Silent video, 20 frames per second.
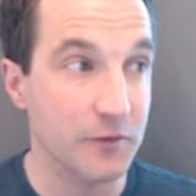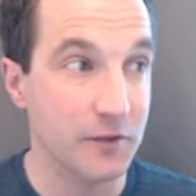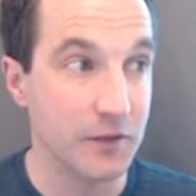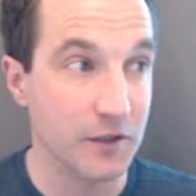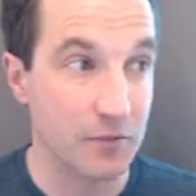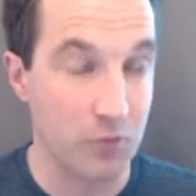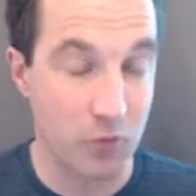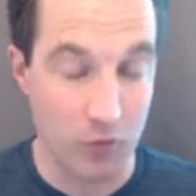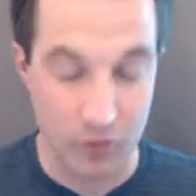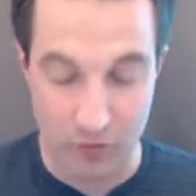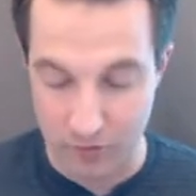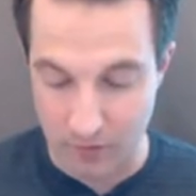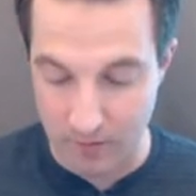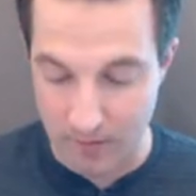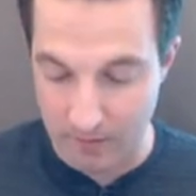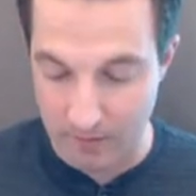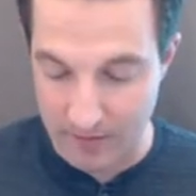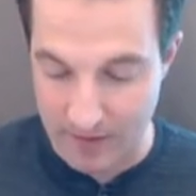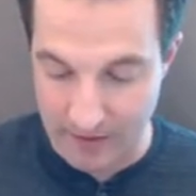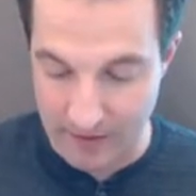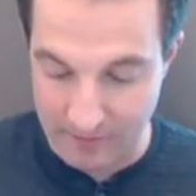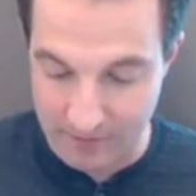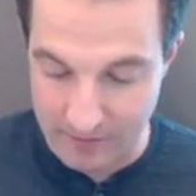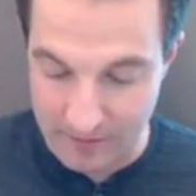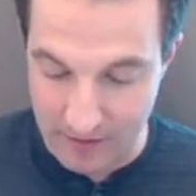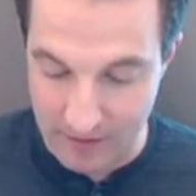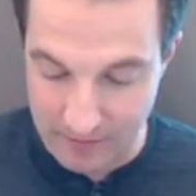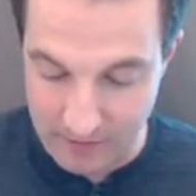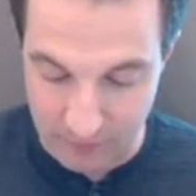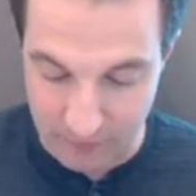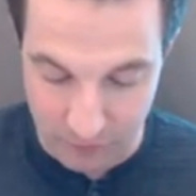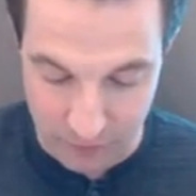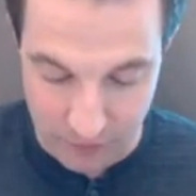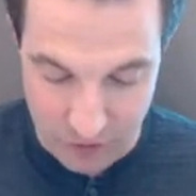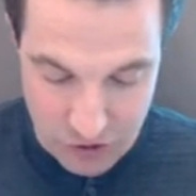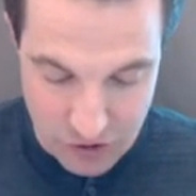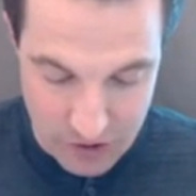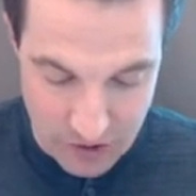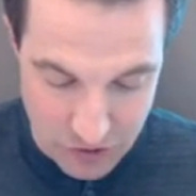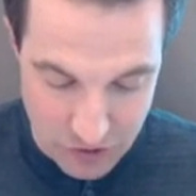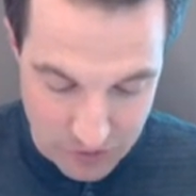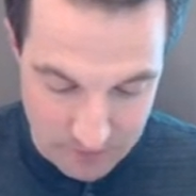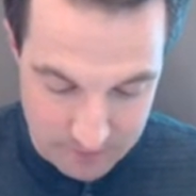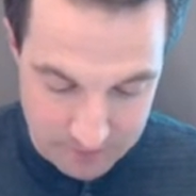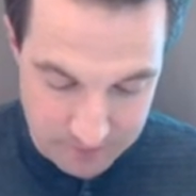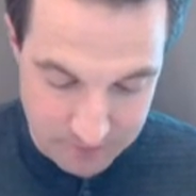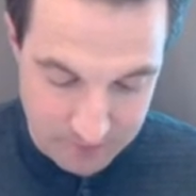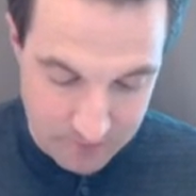really important to remember that differentiation.